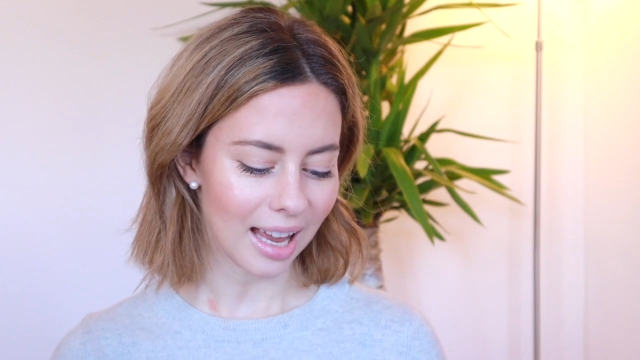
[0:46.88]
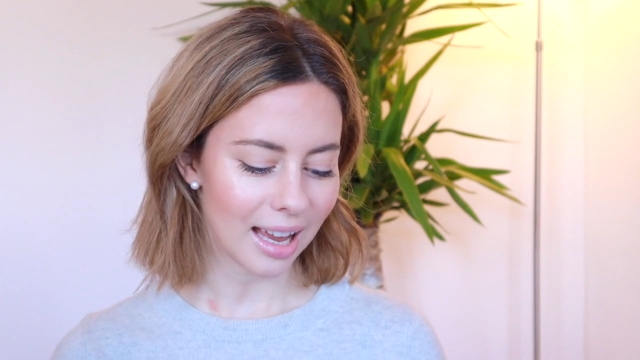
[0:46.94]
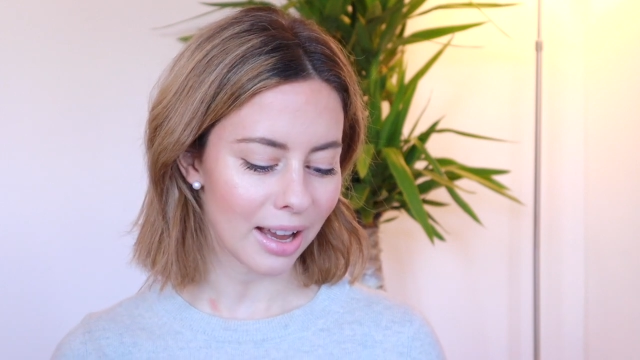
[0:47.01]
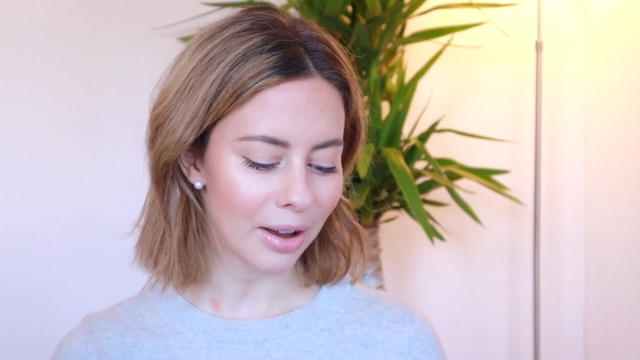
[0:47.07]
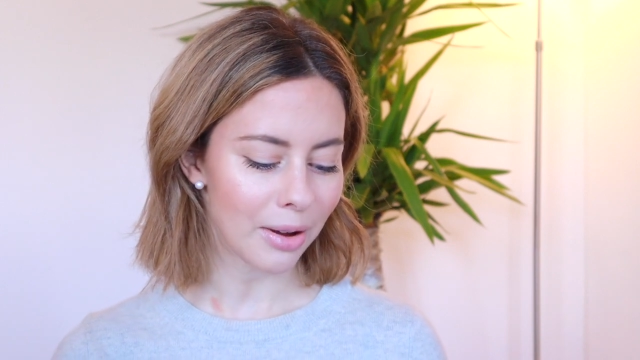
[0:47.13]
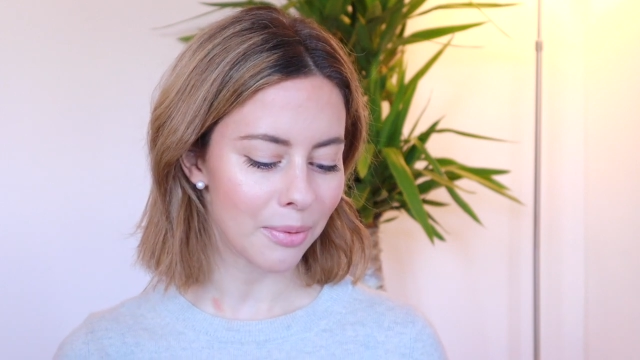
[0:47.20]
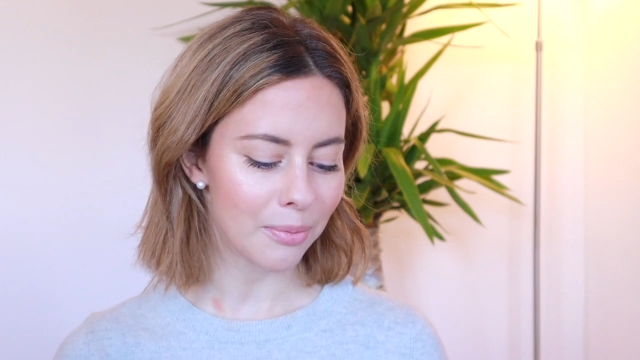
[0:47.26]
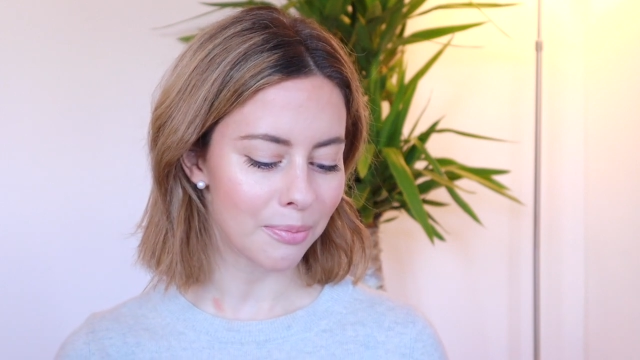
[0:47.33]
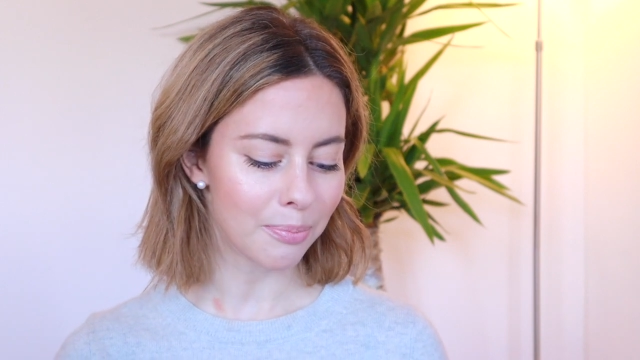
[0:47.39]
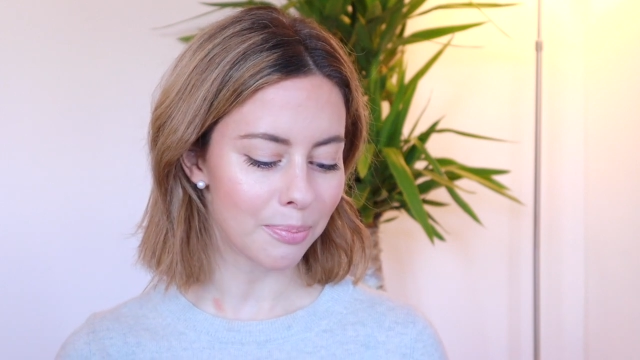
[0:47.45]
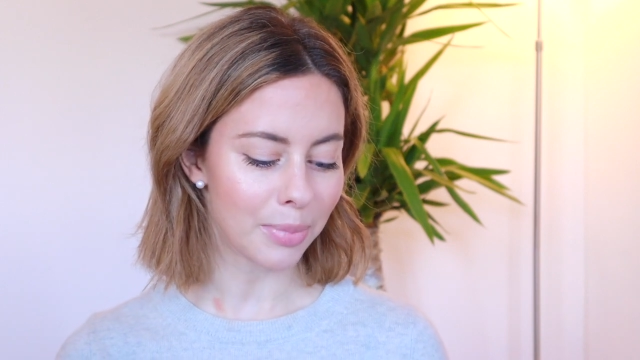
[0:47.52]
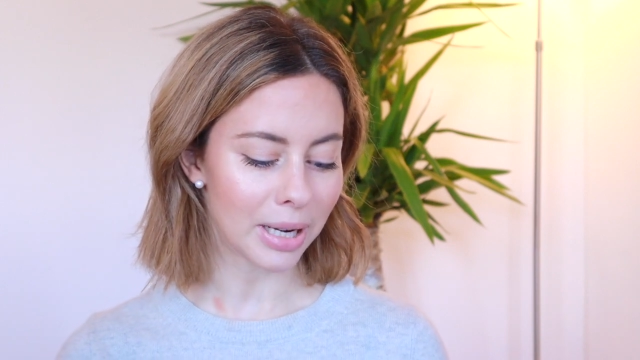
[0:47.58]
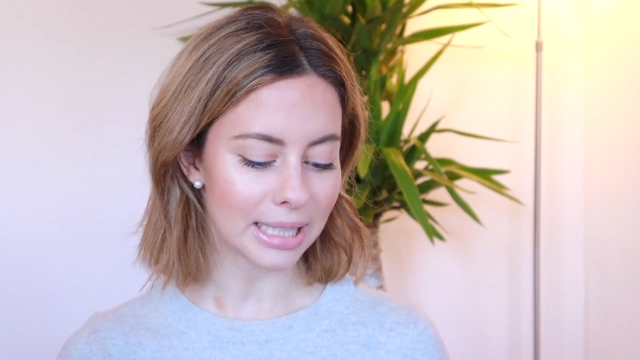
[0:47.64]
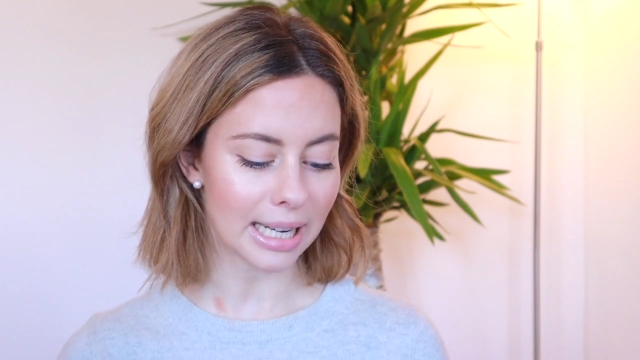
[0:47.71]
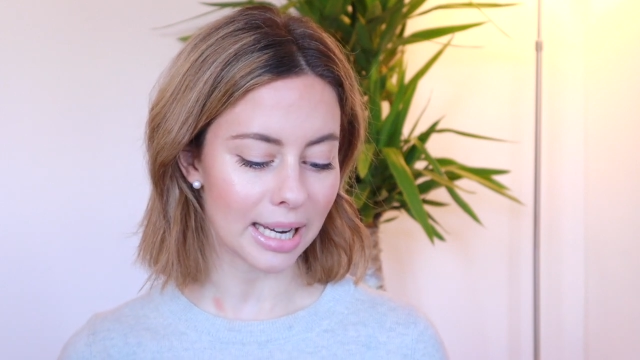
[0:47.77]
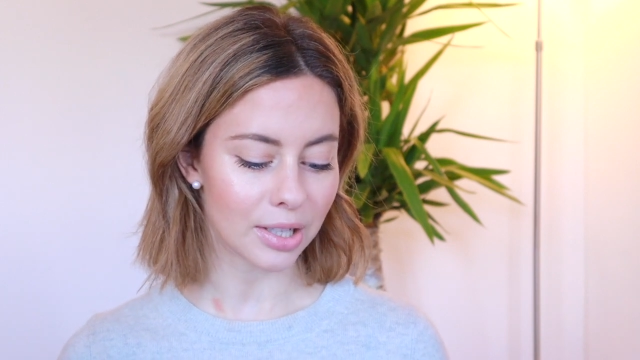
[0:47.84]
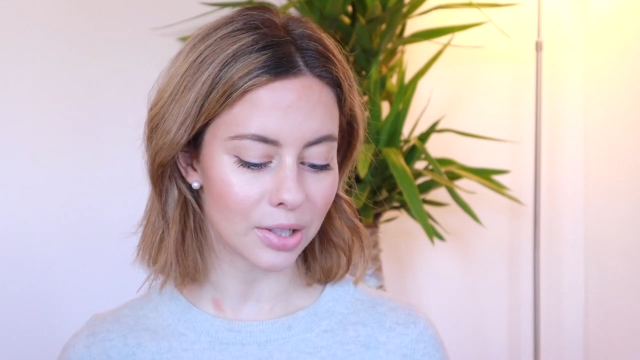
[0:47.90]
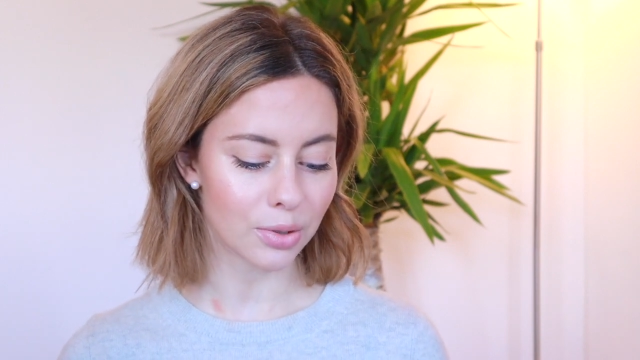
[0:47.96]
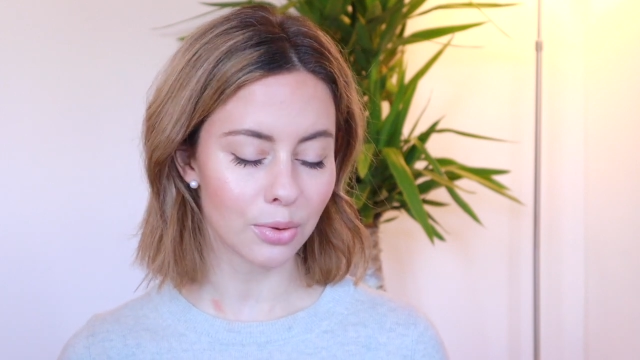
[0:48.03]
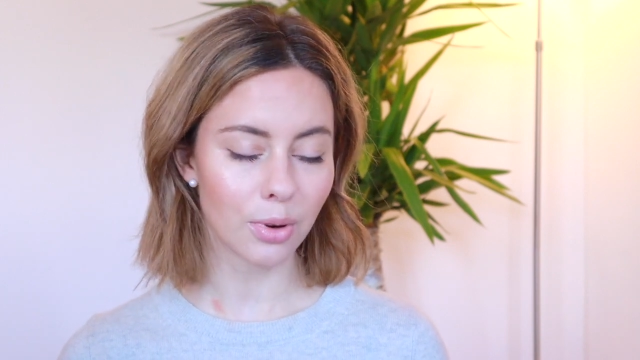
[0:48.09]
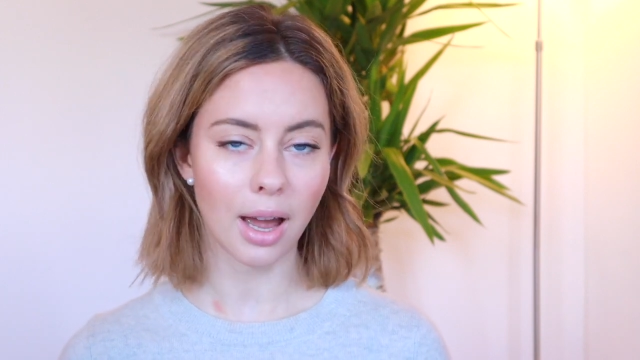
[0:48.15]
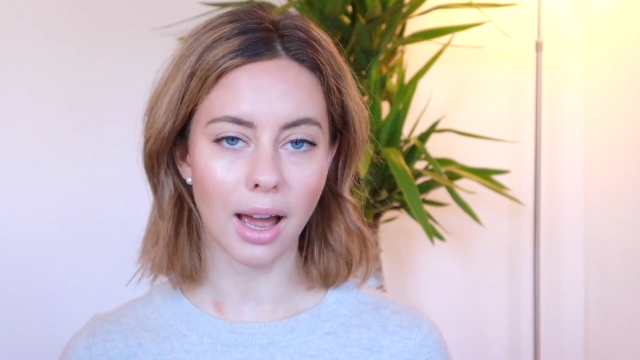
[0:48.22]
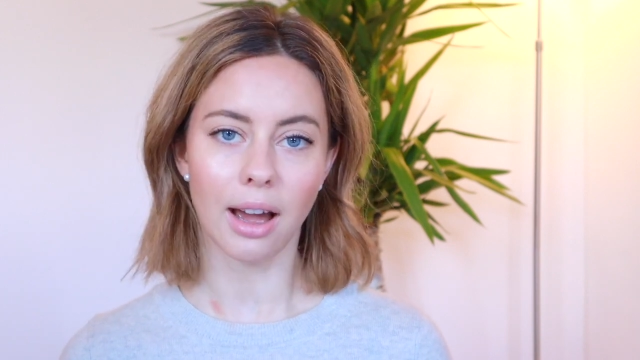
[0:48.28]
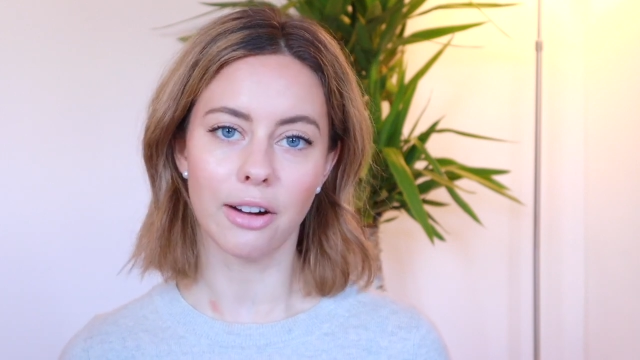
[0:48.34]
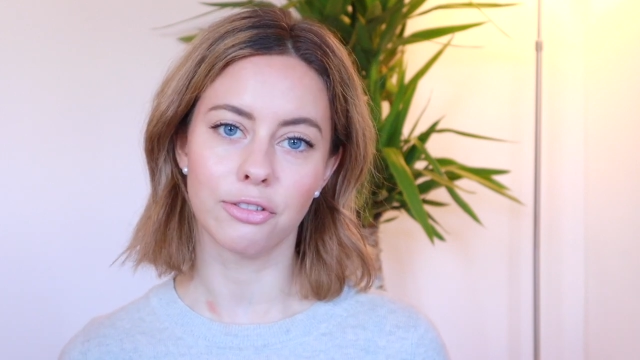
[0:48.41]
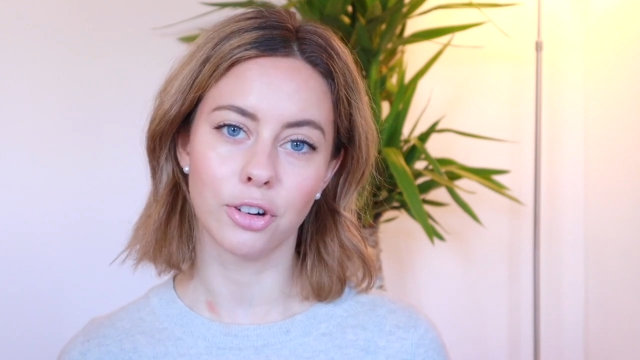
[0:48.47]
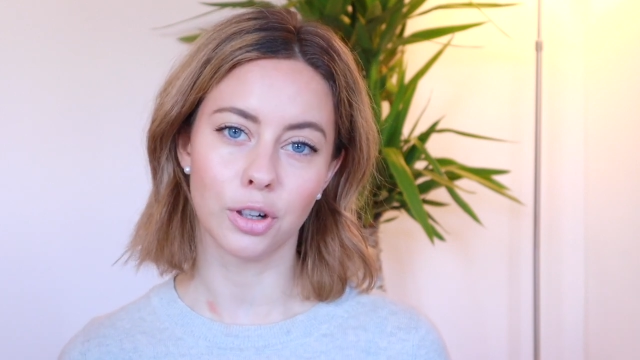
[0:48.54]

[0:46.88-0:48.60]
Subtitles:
But I do have